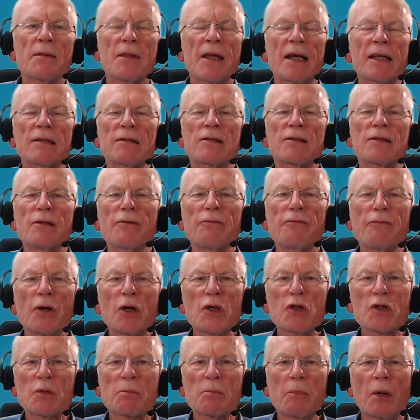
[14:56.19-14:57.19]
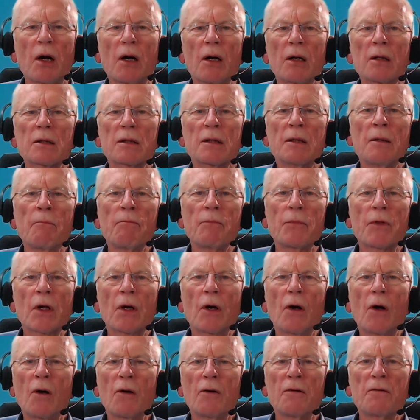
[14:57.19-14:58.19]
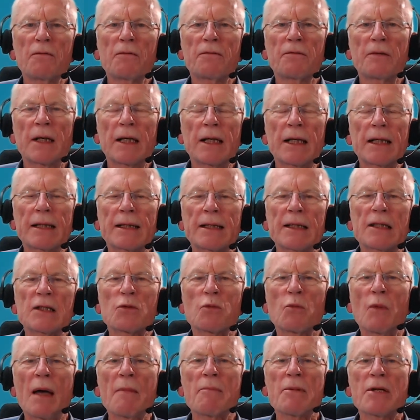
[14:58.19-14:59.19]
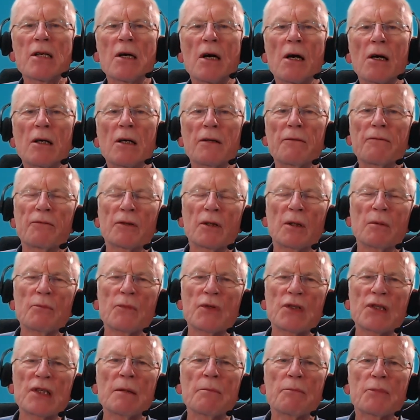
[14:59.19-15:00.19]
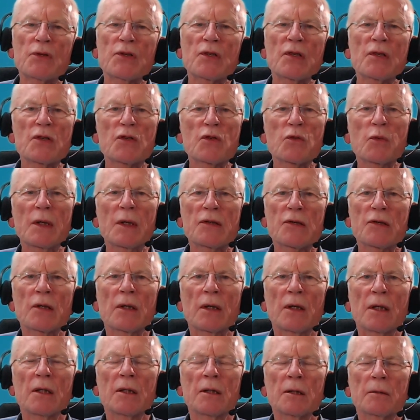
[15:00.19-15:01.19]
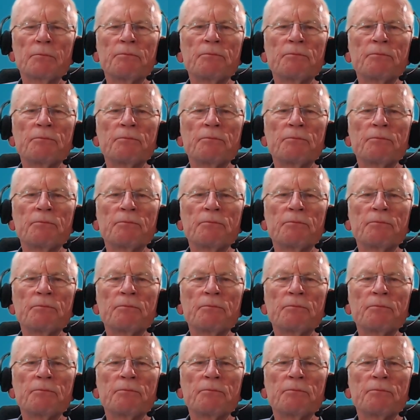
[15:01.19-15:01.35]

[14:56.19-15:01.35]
That's the first part of this webinar from SIPS Switzerland.